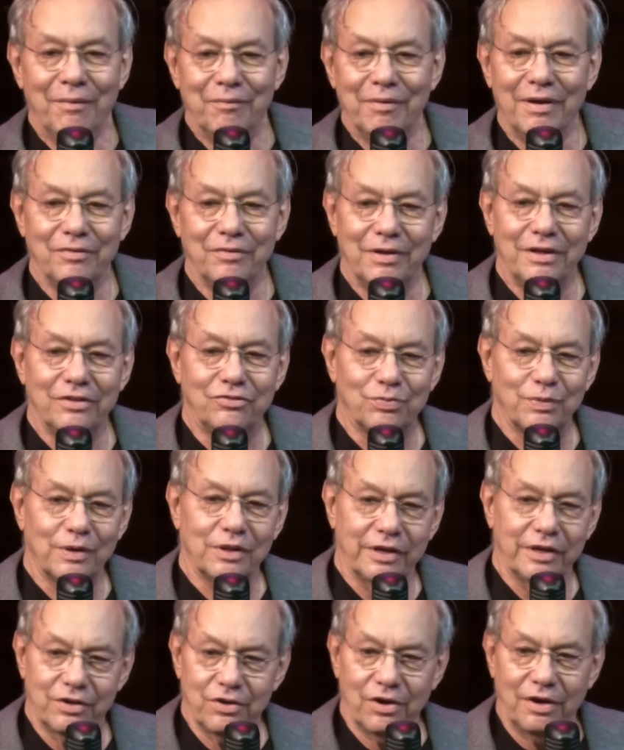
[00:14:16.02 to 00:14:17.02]
It's
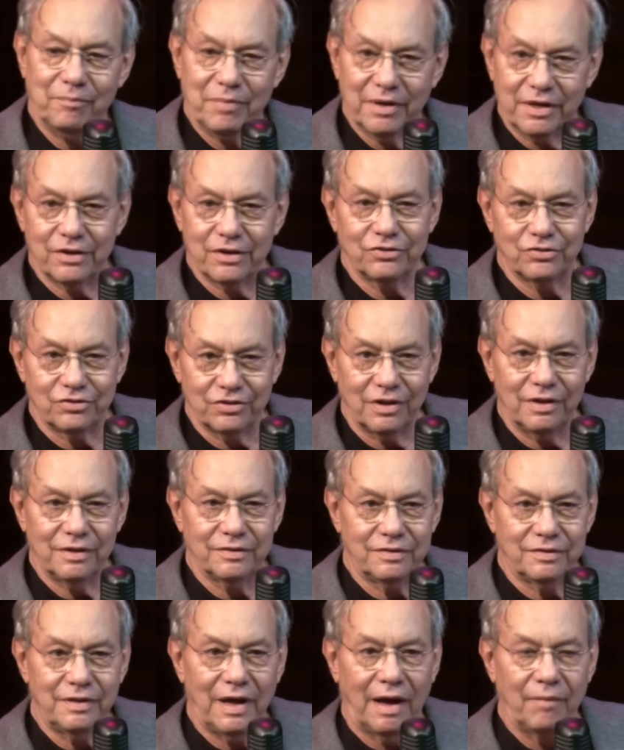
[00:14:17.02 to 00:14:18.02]
really good, because
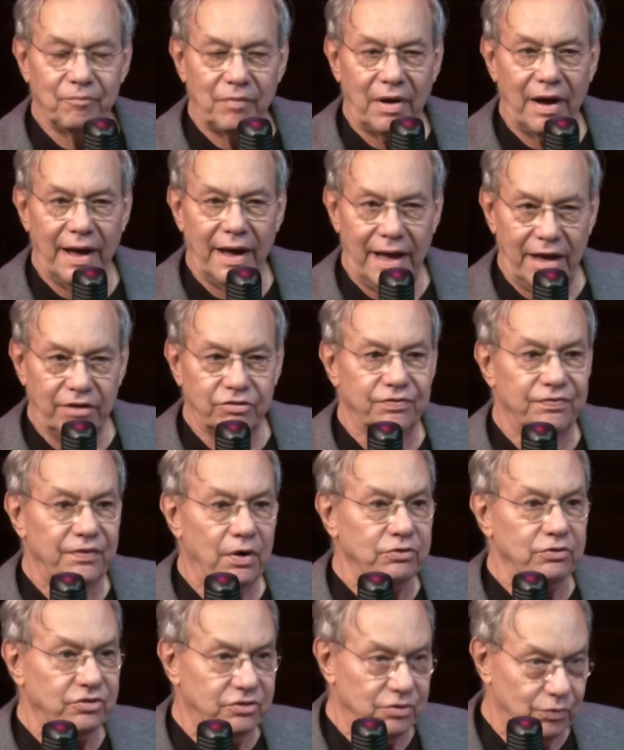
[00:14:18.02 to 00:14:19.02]
I asked
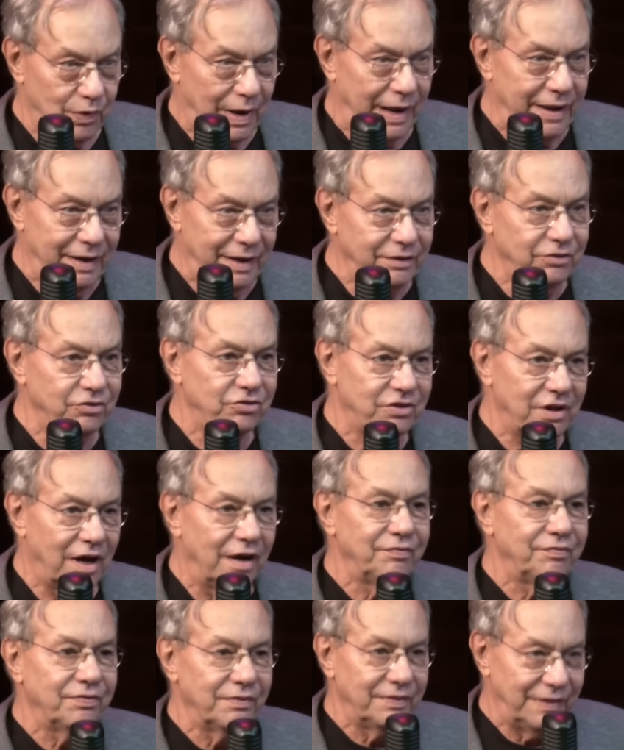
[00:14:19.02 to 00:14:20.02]
folks to write in
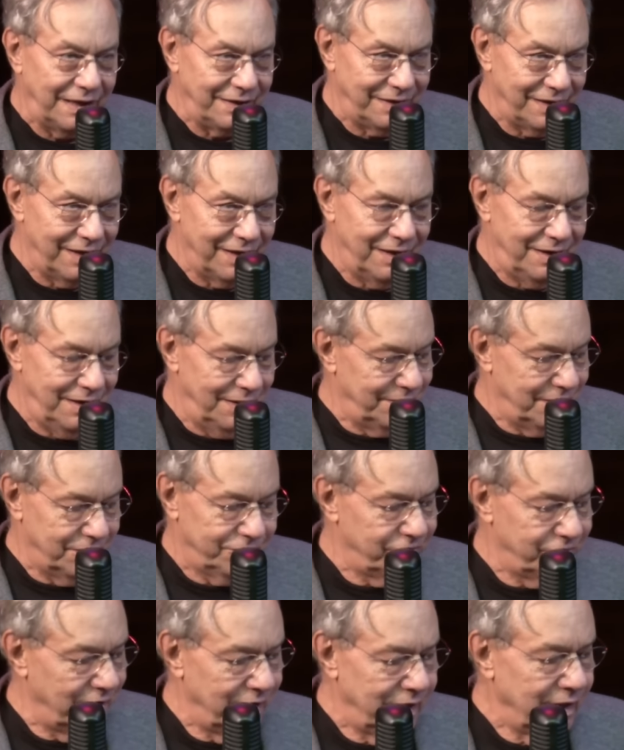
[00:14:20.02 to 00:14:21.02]
stuff, and they did. And
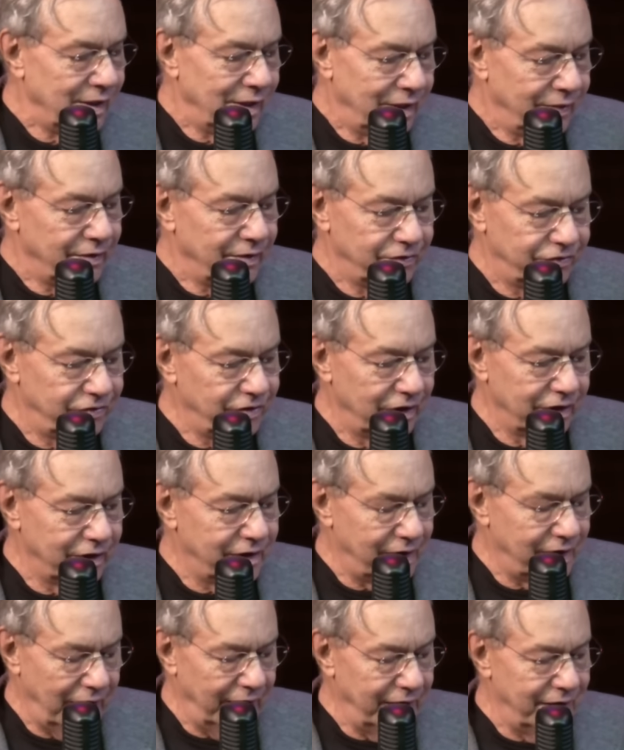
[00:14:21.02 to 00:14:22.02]
there's a
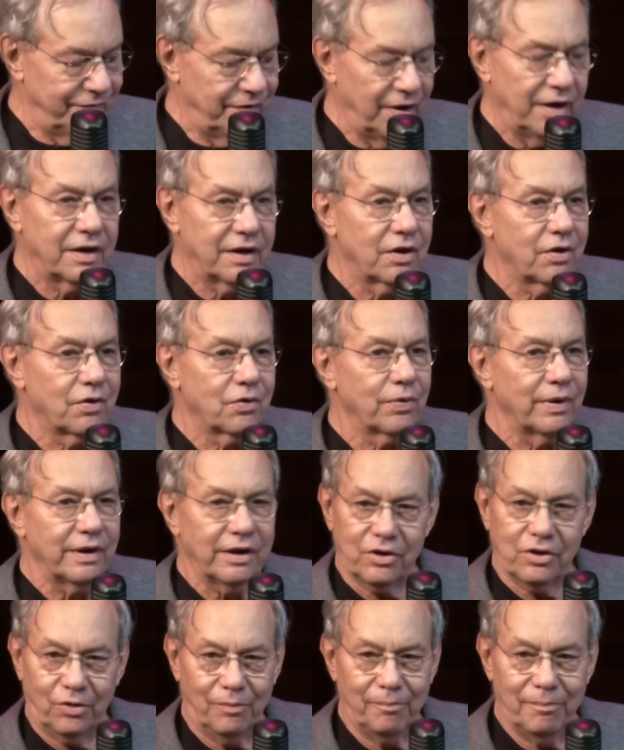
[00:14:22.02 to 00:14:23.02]
kind of a
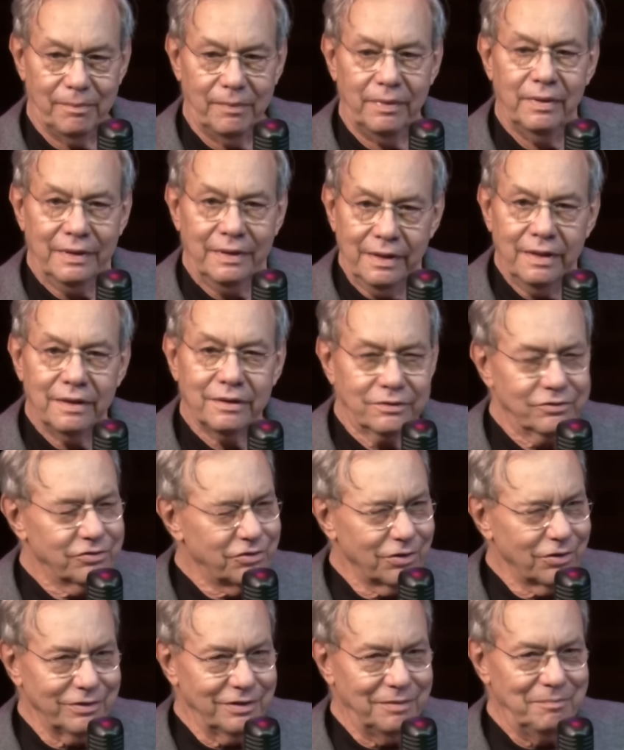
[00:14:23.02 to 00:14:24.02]
critical,
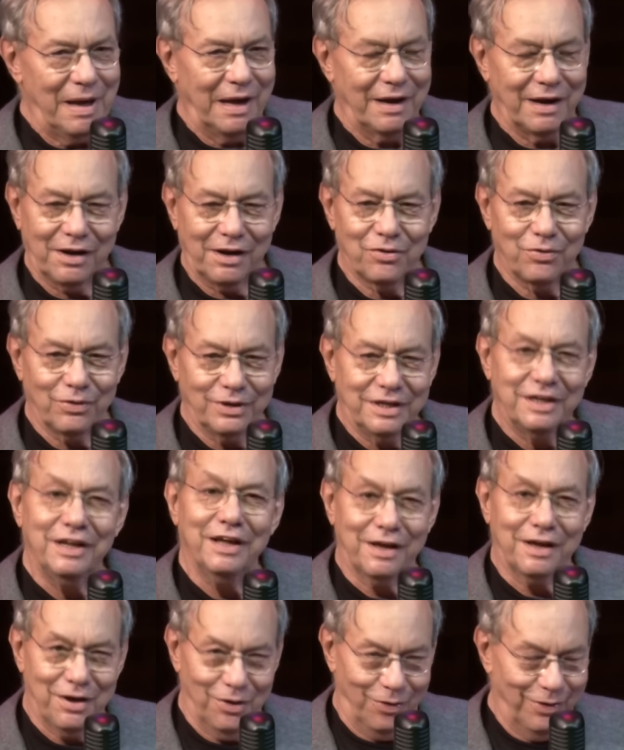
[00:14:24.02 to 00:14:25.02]
certain amount of
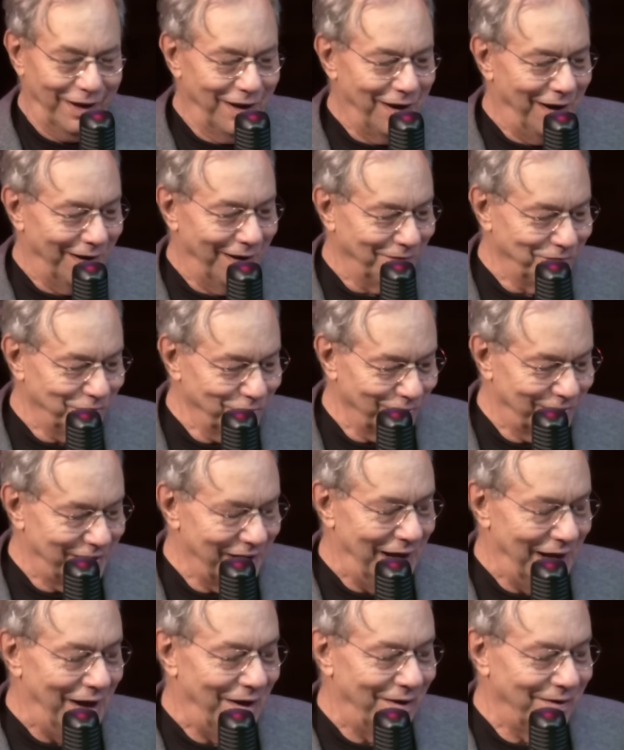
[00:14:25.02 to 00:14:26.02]
critique going on of your
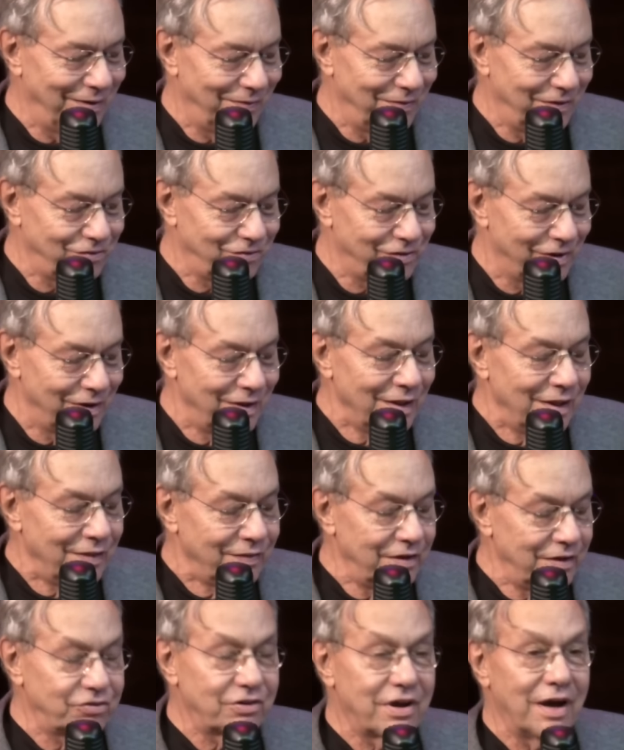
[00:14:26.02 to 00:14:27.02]
town. And
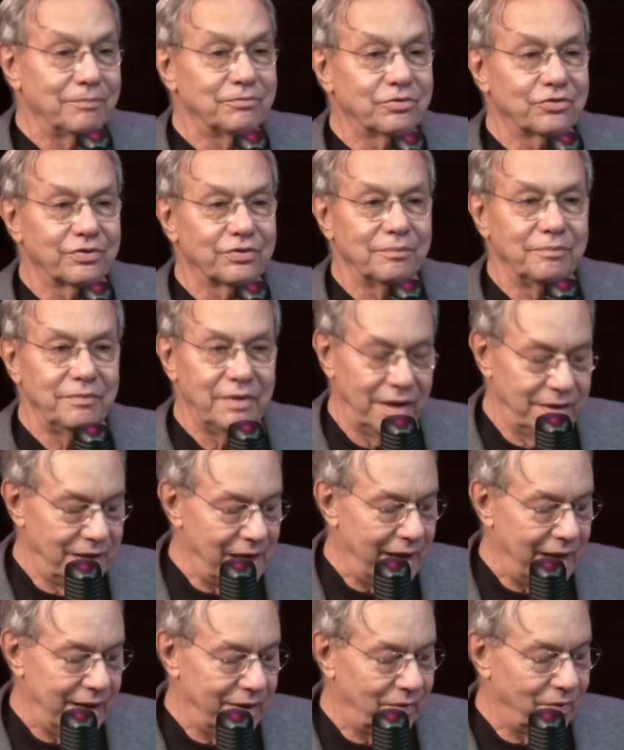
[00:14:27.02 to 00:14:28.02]
this comes from
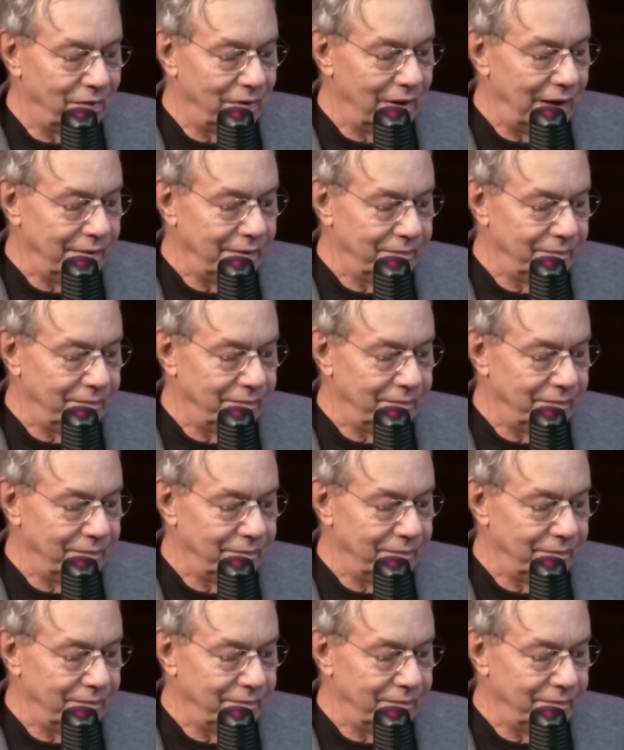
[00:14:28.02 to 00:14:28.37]
Yale.